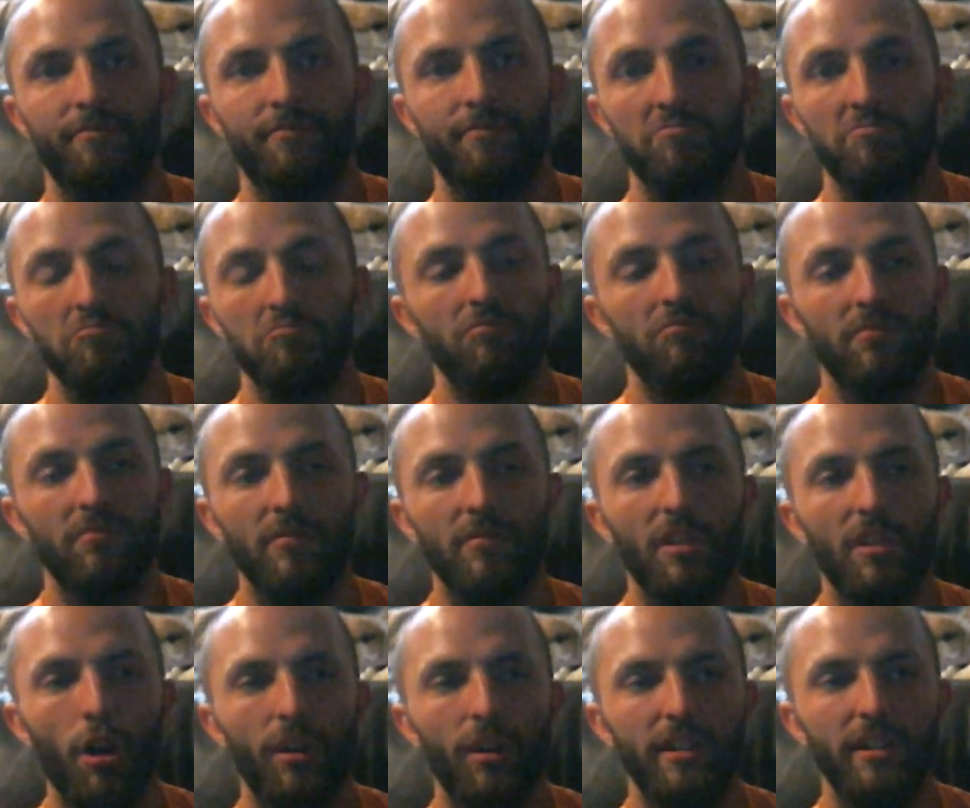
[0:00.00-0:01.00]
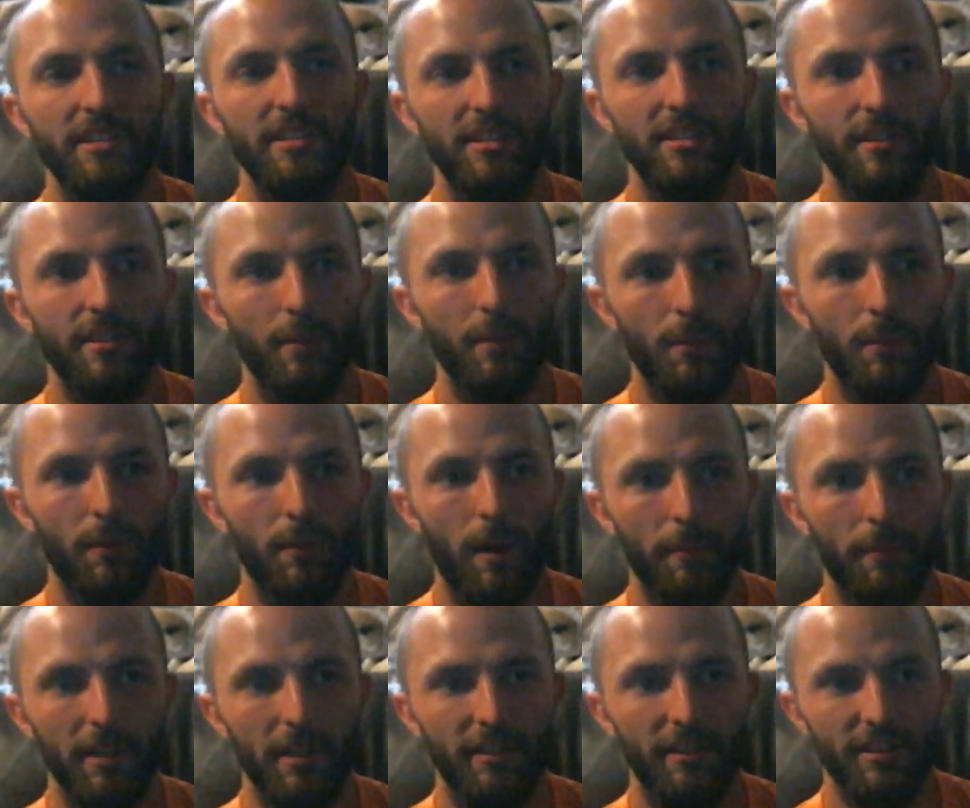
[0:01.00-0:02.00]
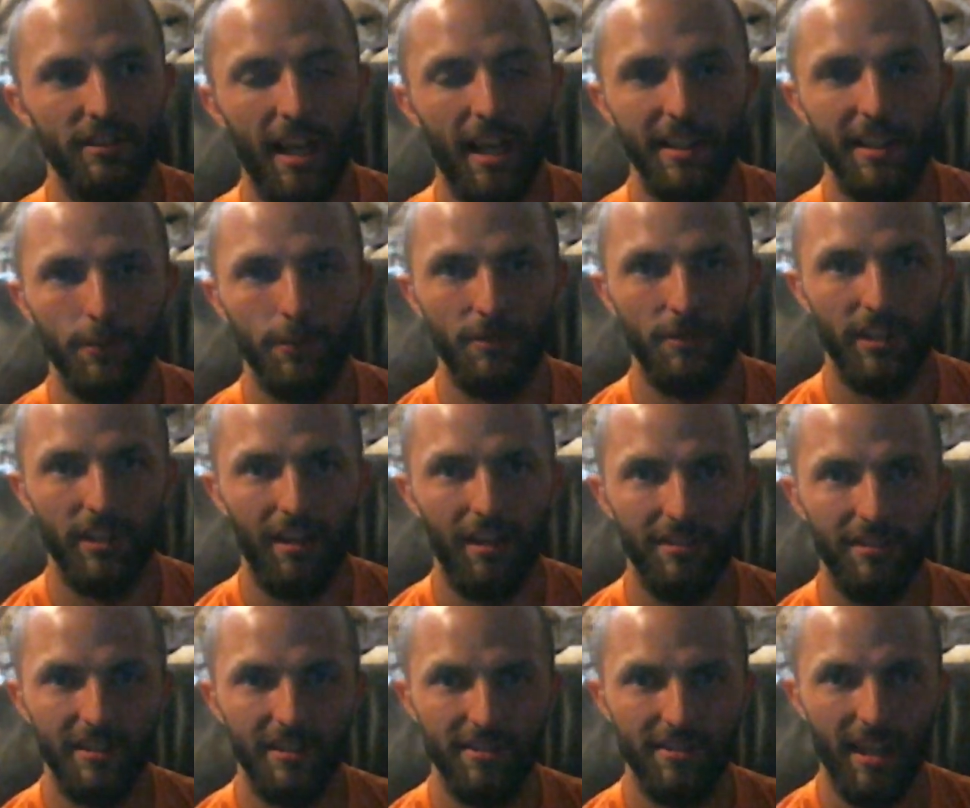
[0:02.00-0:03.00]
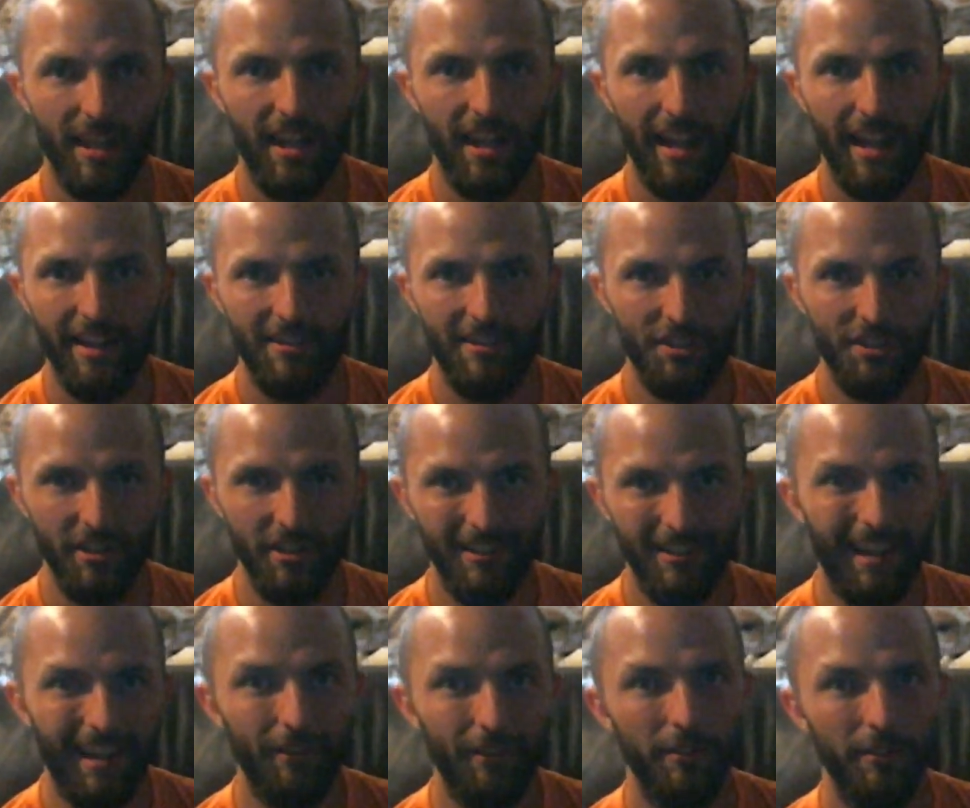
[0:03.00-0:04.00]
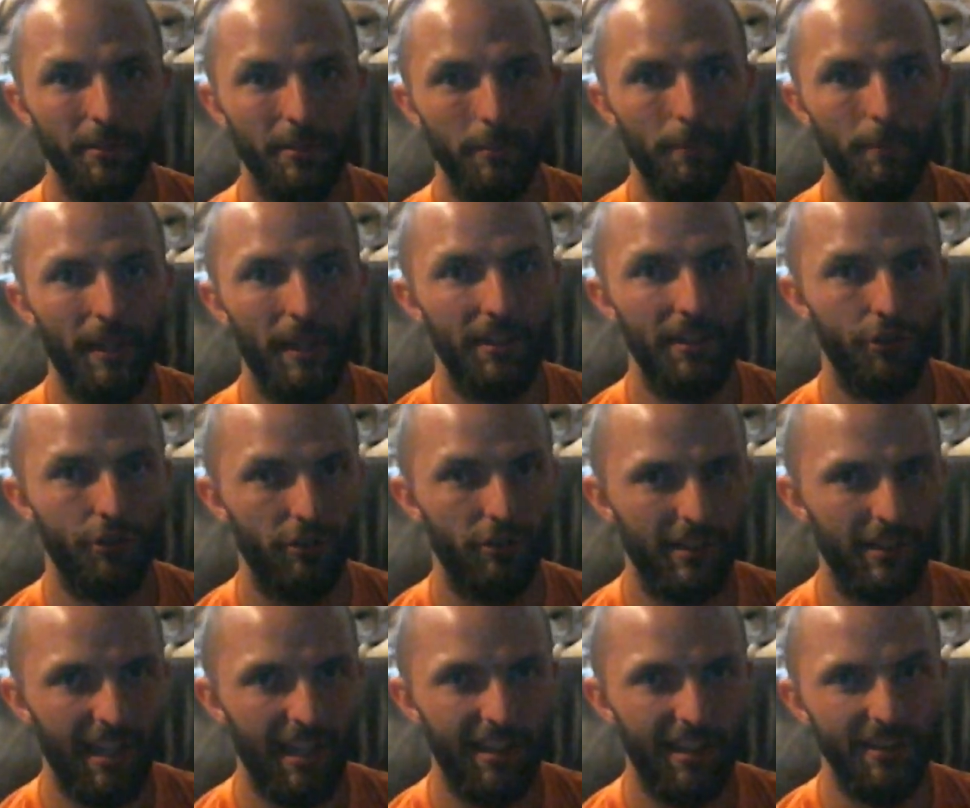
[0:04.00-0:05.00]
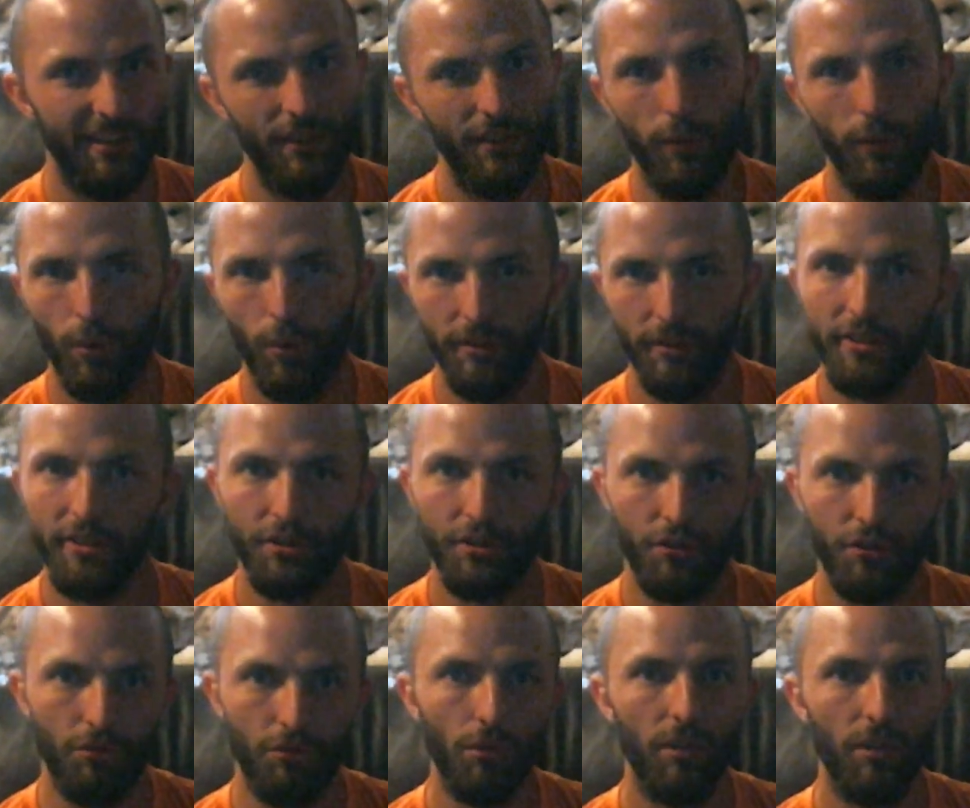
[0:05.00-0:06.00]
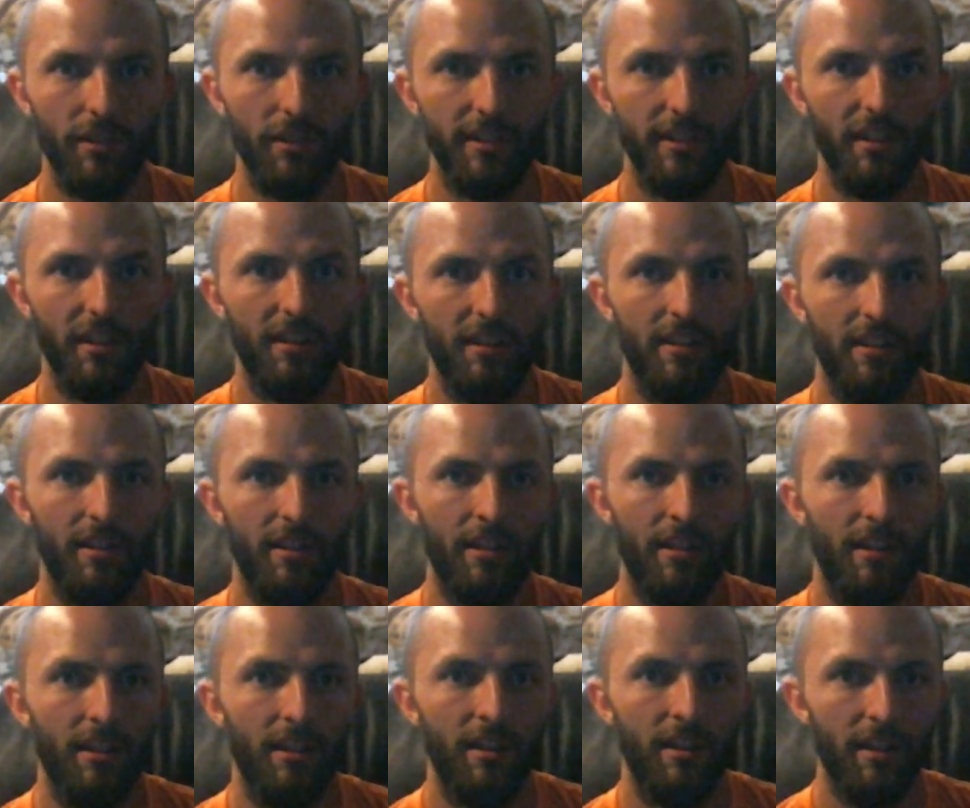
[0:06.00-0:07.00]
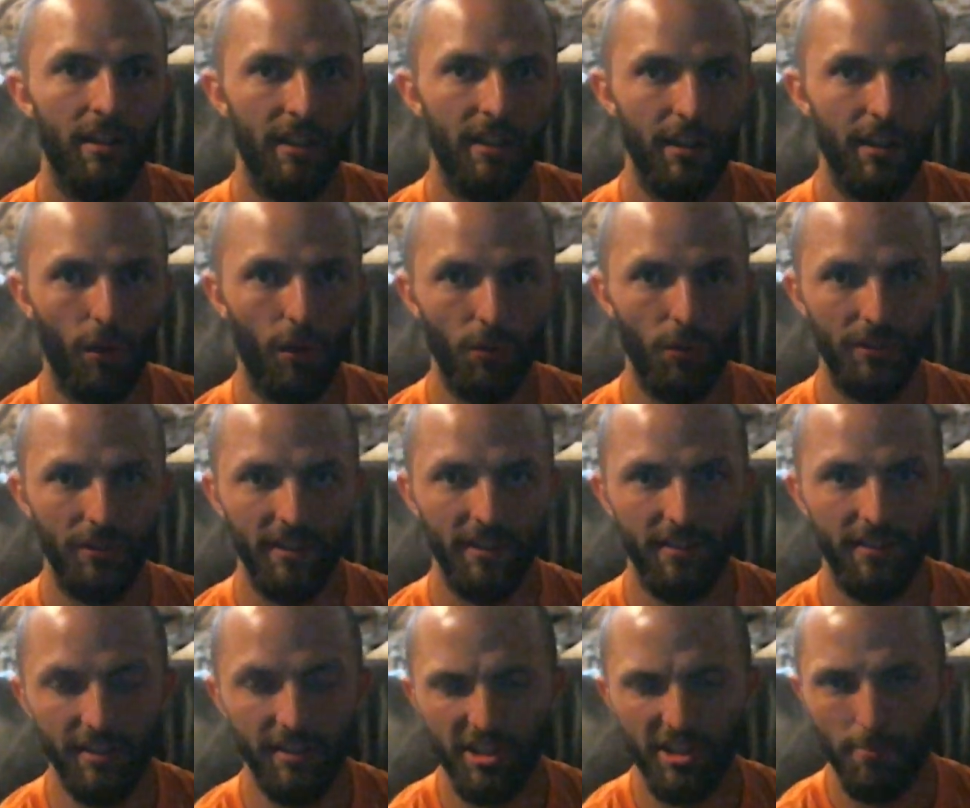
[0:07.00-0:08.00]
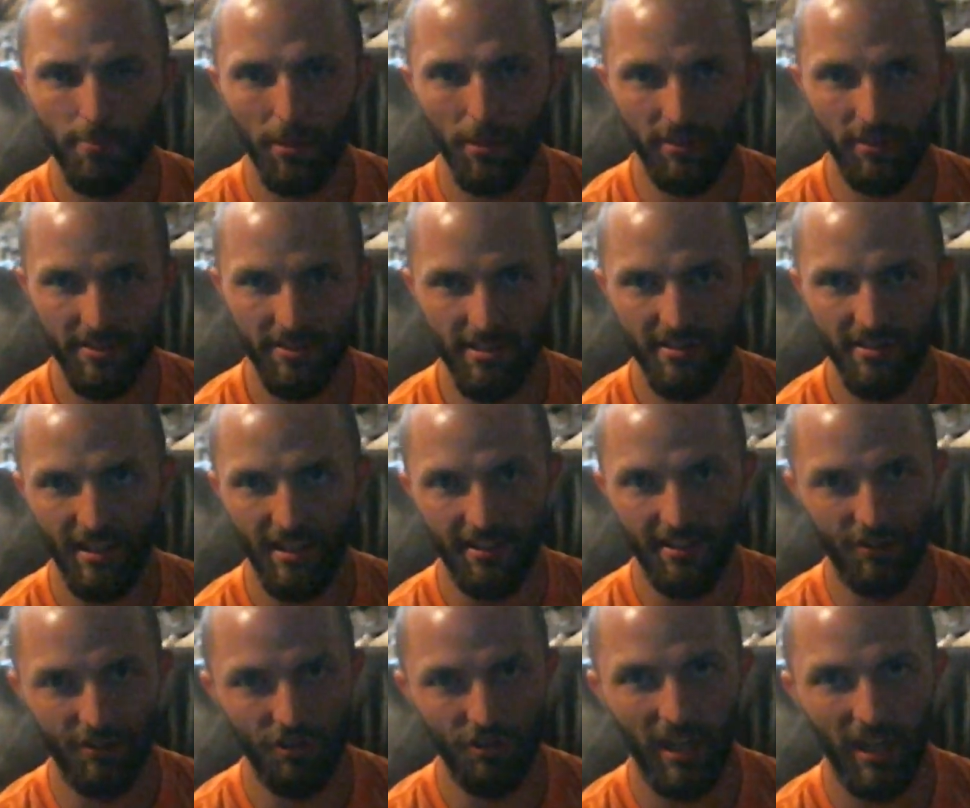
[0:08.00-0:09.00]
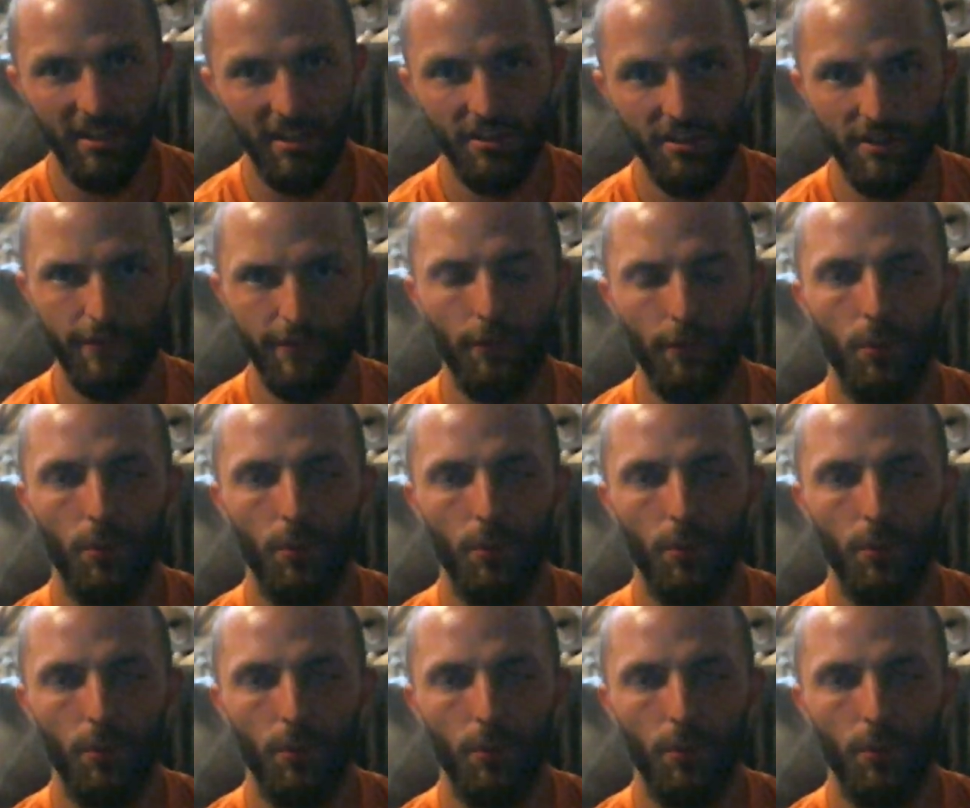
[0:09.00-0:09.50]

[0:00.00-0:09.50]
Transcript: No, science will tell us that energy never gets created or destroyed. It only disperses and changes form.